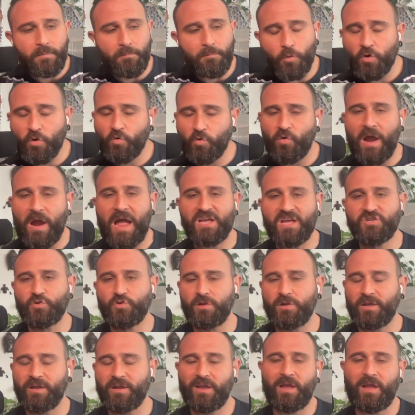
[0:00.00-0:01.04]
but more
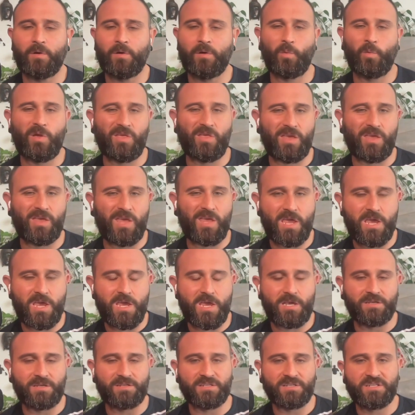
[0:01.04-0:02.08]
gradually and with
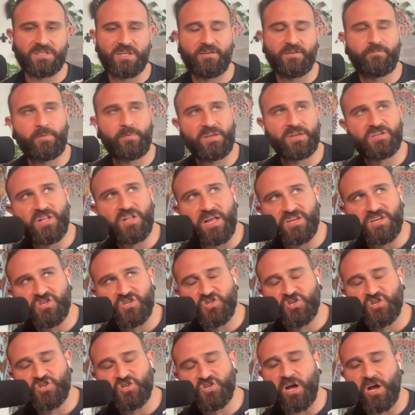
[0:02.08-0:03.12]
ease instead of being like
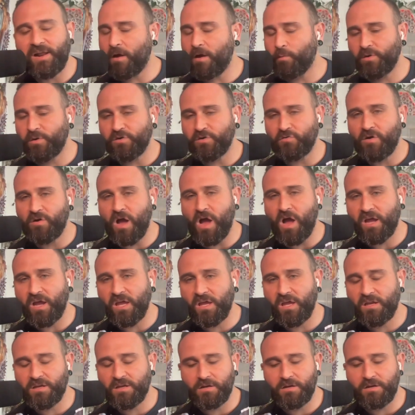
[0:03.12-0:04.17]
shot out with a
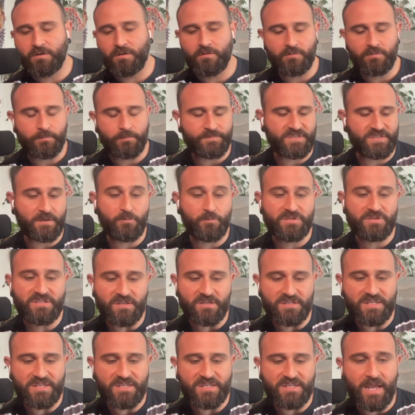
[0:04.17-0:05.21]
rocket. You know, same with
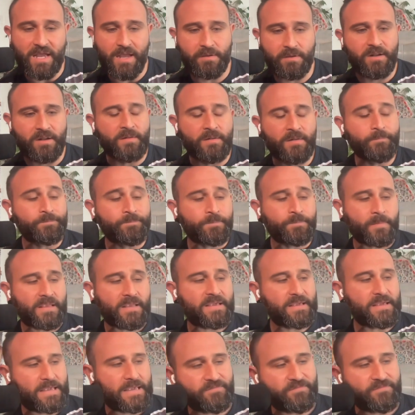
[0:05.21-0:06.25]
psilocybin.
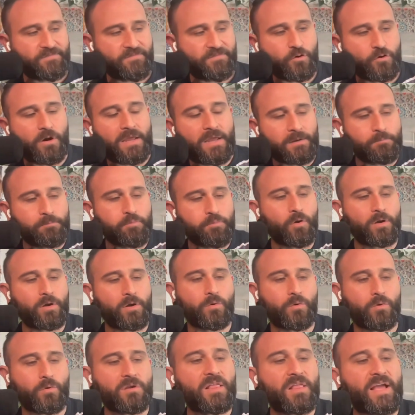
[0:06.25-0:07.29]
If you're at a
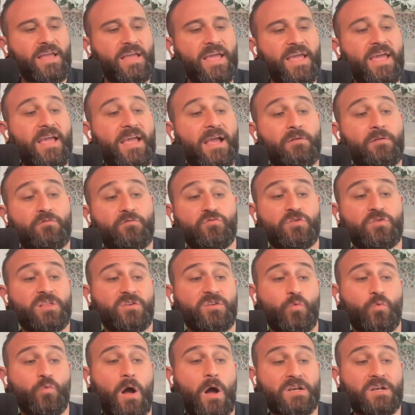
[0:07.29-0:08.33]
point where like, hey, I
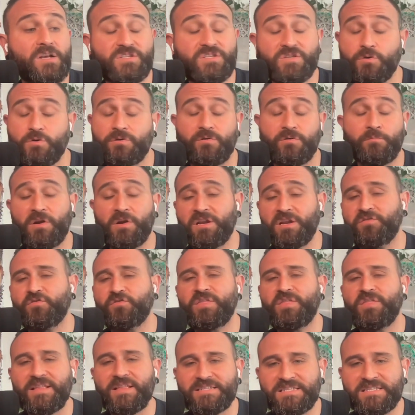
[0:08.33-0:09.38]
really want to and I'm ready
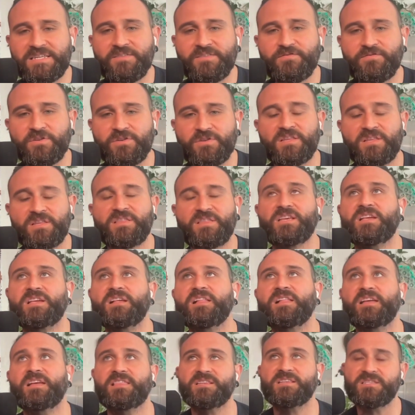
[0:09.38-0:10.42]
for that, that's different than
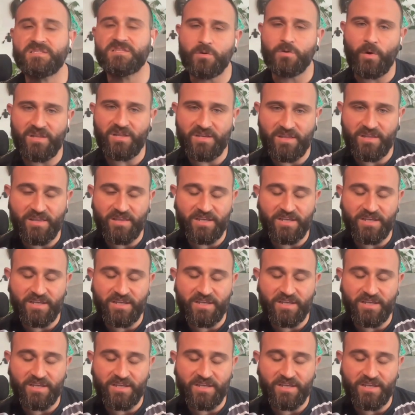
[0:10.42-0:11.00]
thinking like this is the way